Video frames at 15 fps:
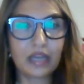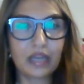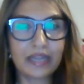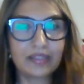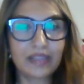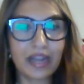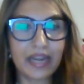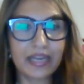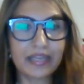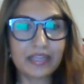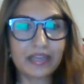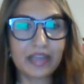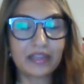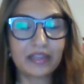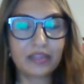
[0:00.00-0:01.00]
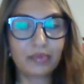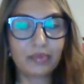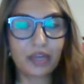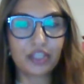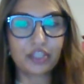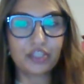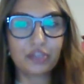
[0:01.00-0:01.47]
anxiety and
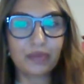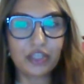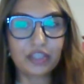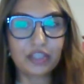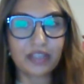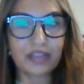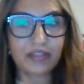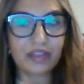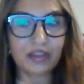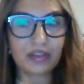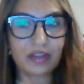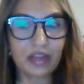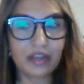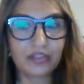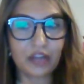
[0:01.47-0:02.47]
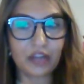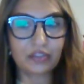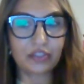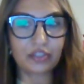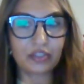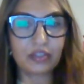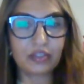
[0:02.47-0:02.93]
depression too much because I think
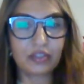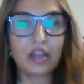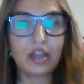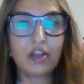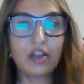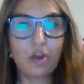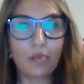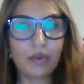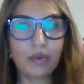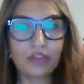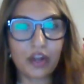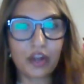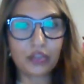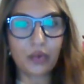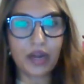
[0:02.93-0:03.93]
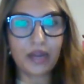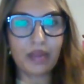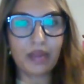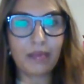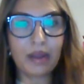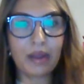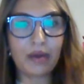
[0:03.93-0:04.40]
Dr. Culbreth talked quite a
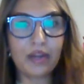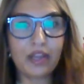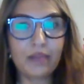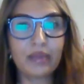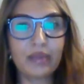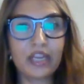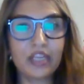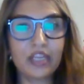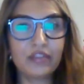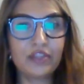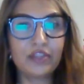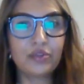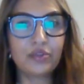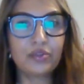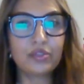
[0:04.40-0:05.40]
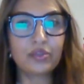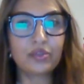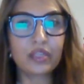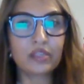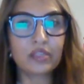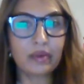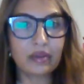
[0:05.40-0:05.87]
bit about it, but individuals
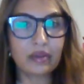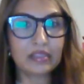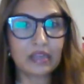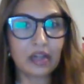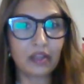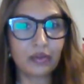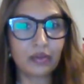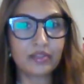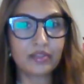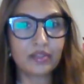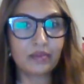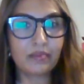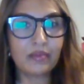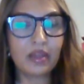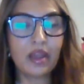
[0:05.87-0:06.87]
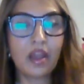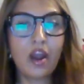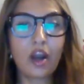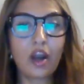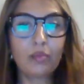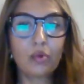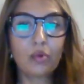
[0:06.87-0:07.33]
who experience colorism
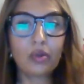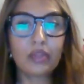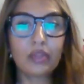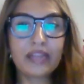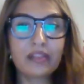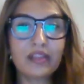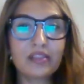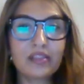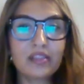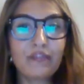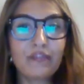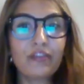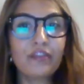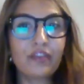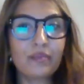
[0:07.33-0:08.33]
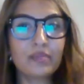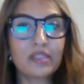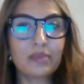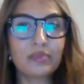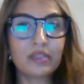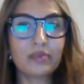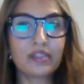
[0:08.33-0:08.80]
are more likely to suffer from
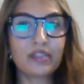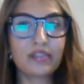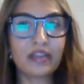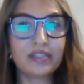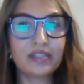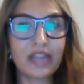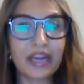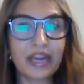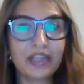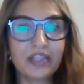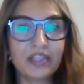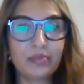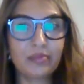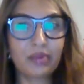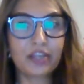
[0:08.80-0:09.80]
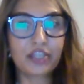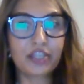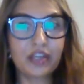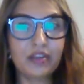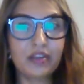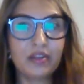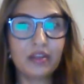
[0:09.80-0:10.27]
symptoms of anxiety and
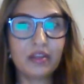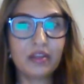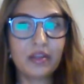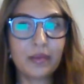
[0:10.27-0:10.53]
depression